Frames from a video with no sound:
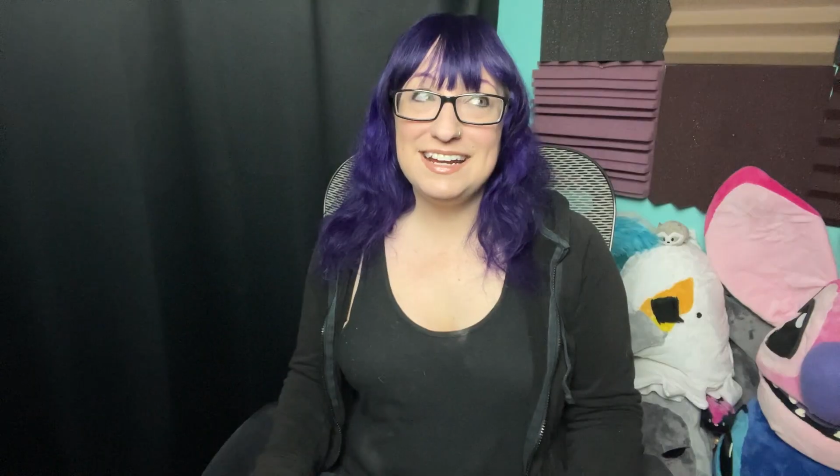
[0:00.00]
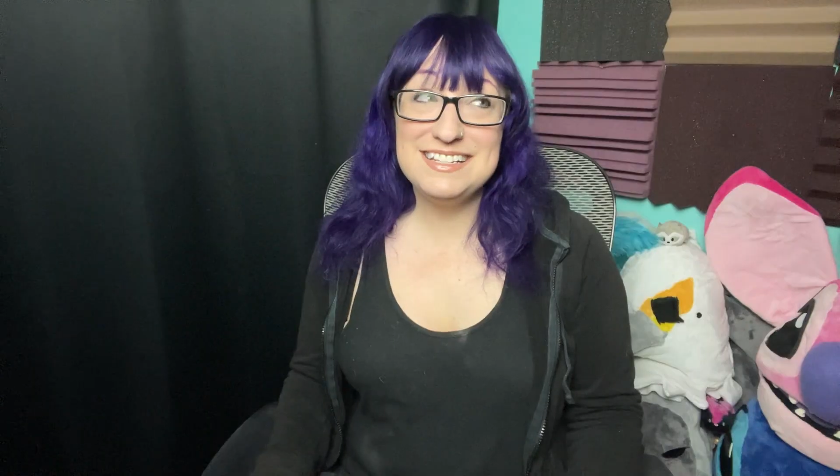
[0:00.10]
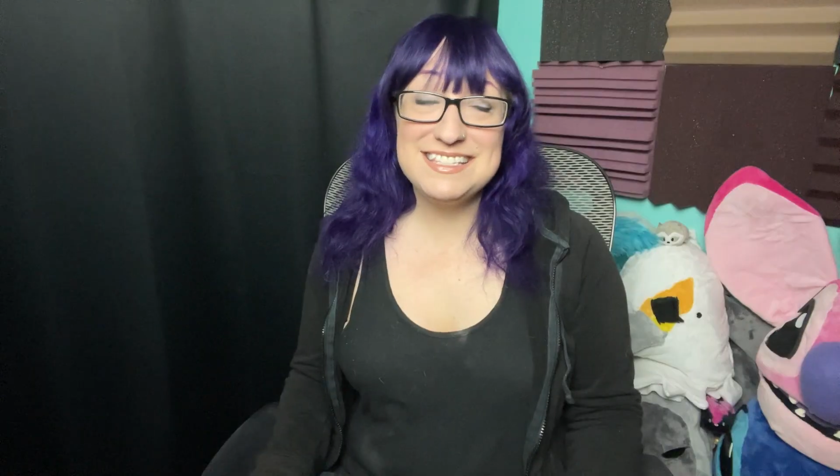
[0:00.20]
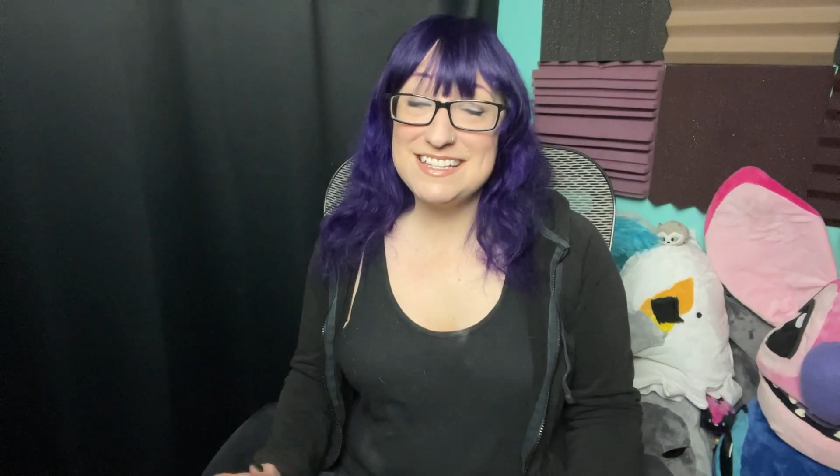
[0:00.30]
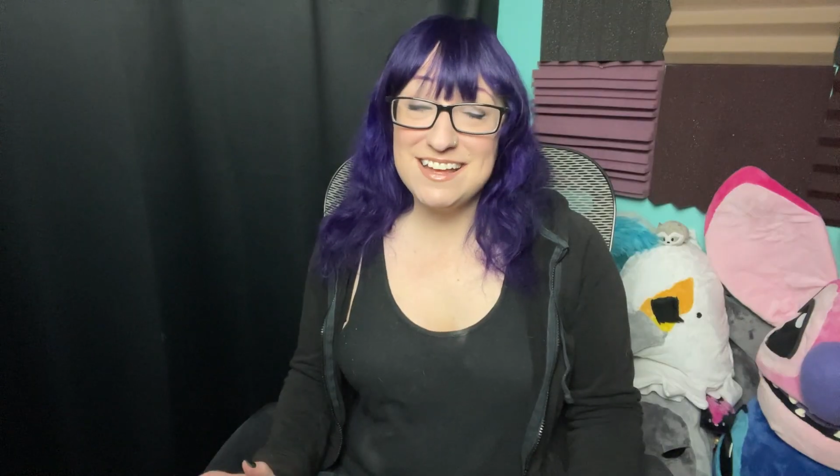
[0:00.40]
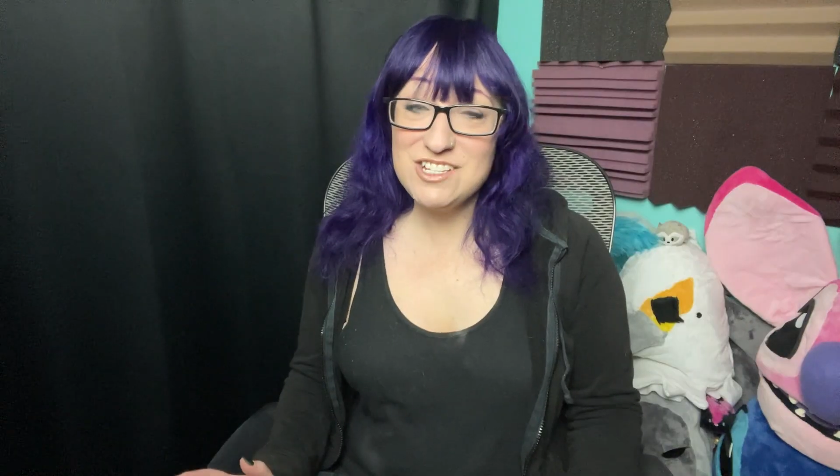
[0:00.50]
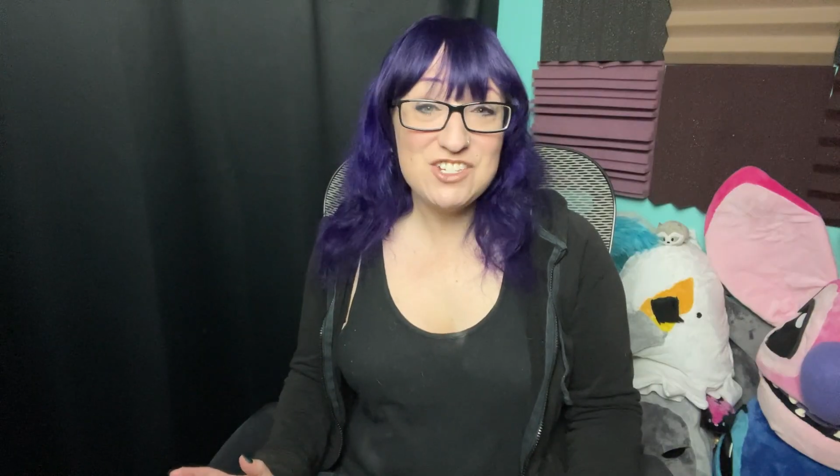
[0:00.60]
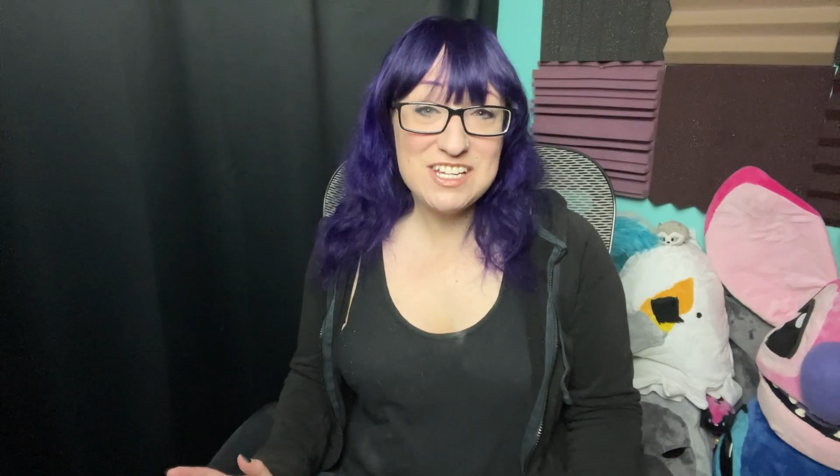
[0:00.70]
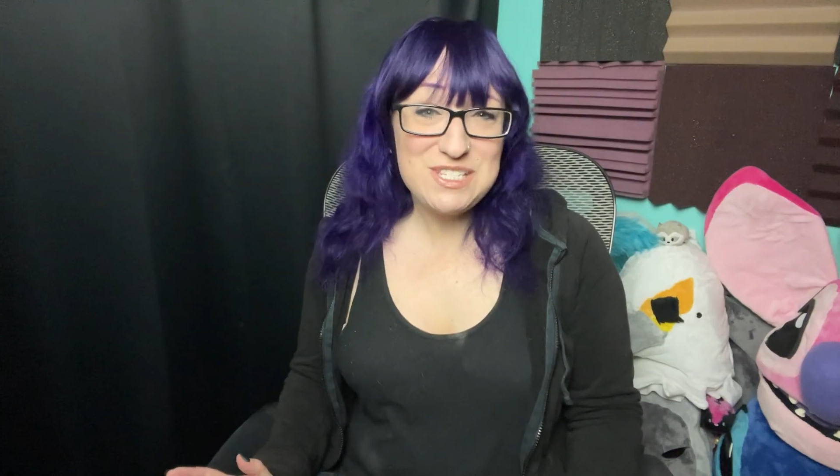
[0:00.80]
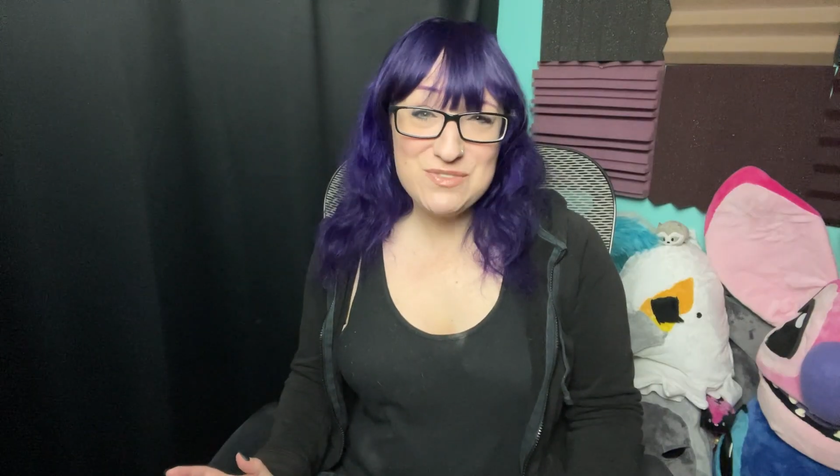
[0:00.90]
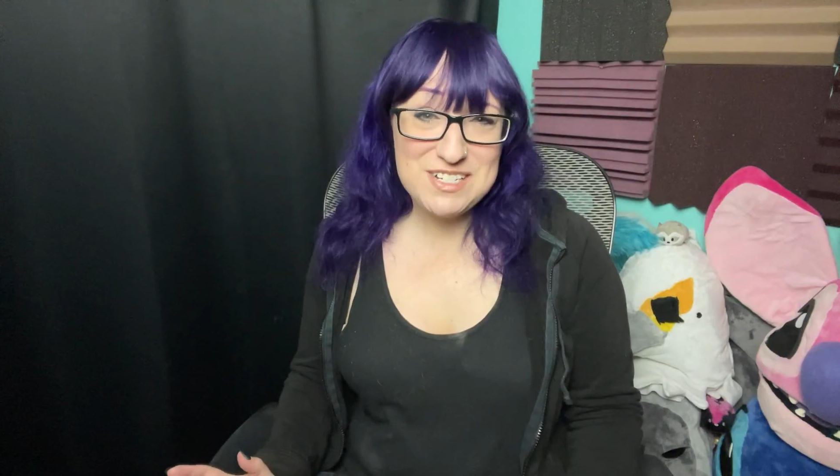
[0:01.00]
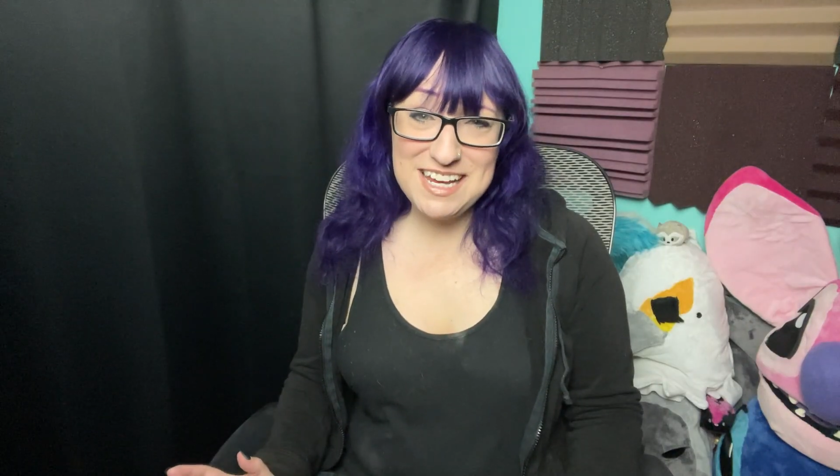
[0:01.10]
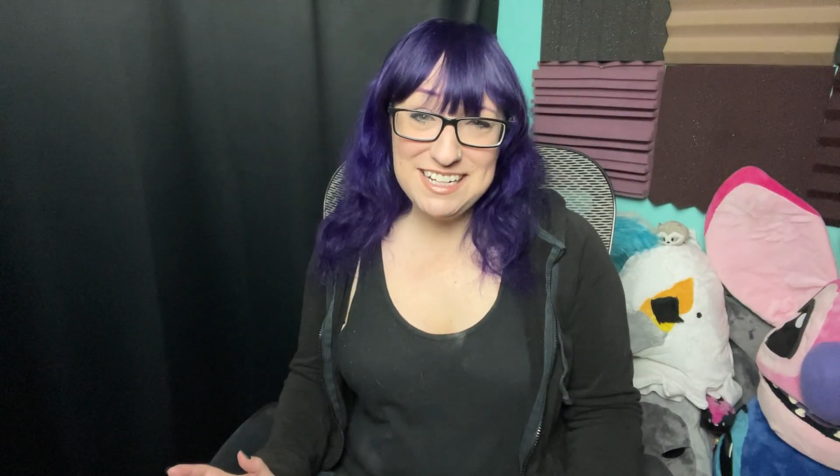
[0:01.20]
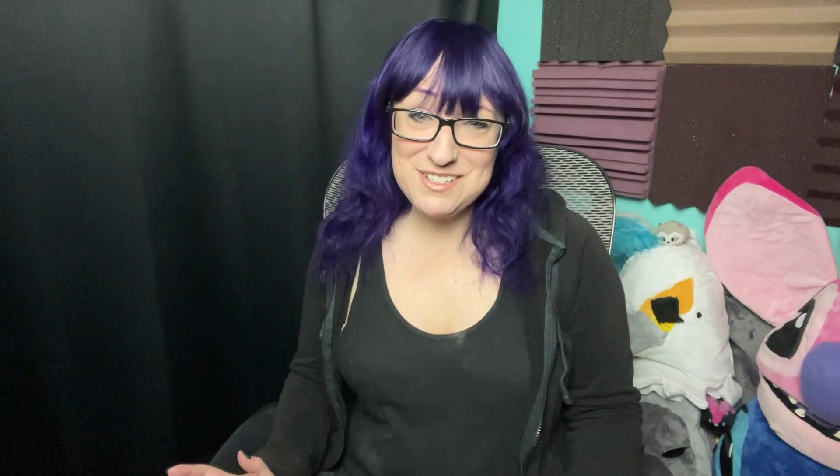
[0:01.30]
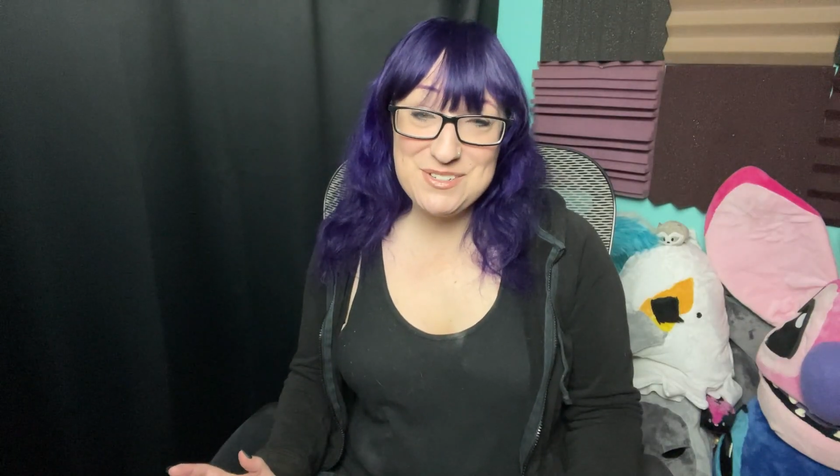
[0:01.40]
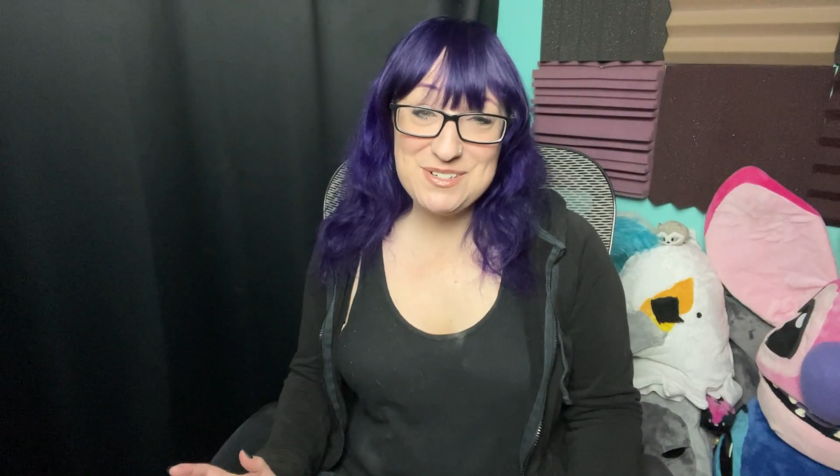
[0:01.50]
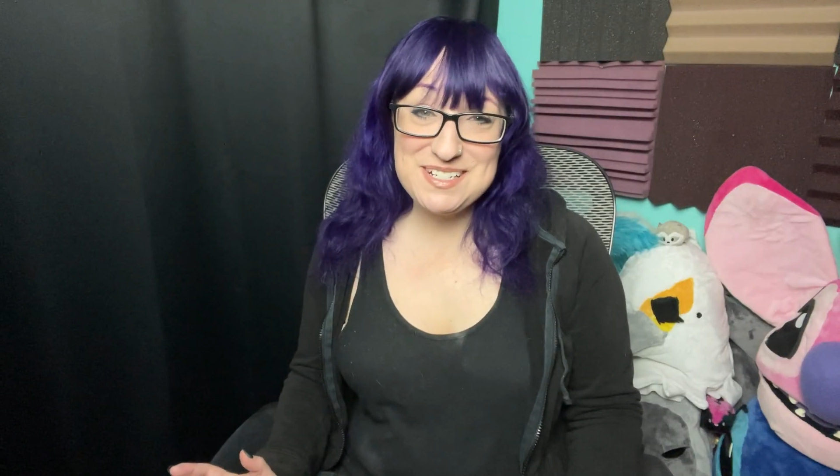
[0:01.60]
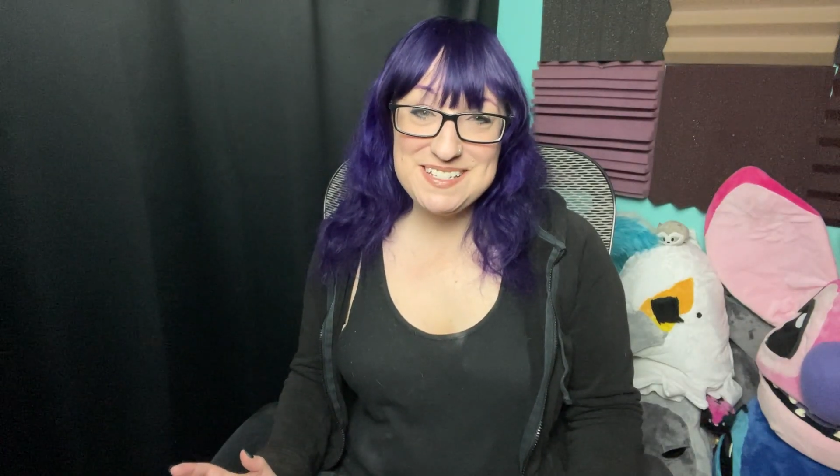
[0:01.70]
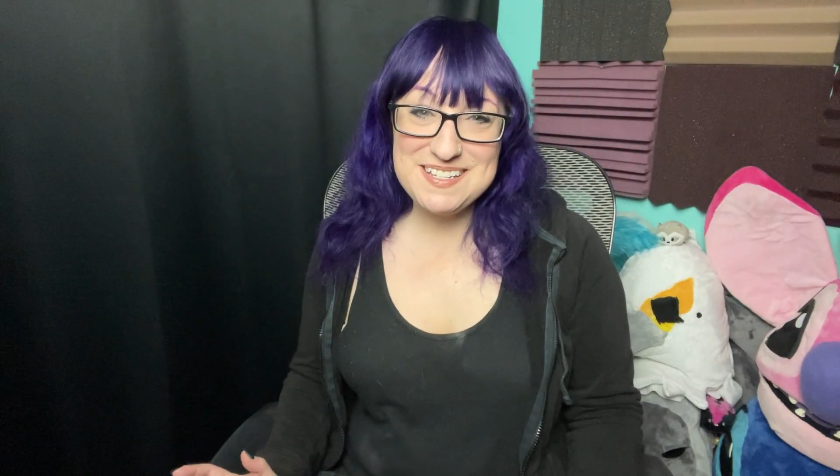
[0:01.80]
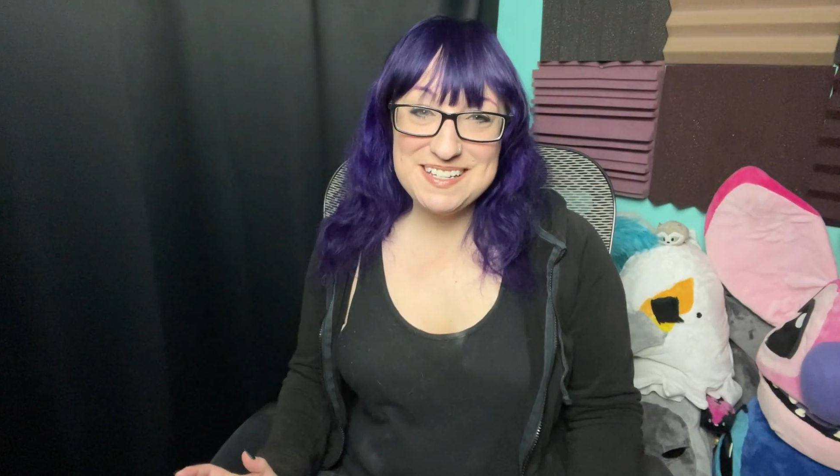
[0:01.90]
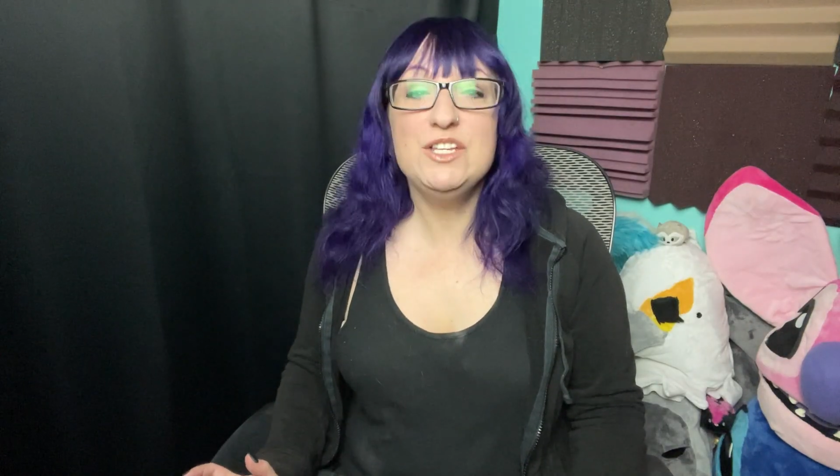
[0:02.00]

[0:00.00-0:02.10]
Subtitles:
it's not just for dinosaurs.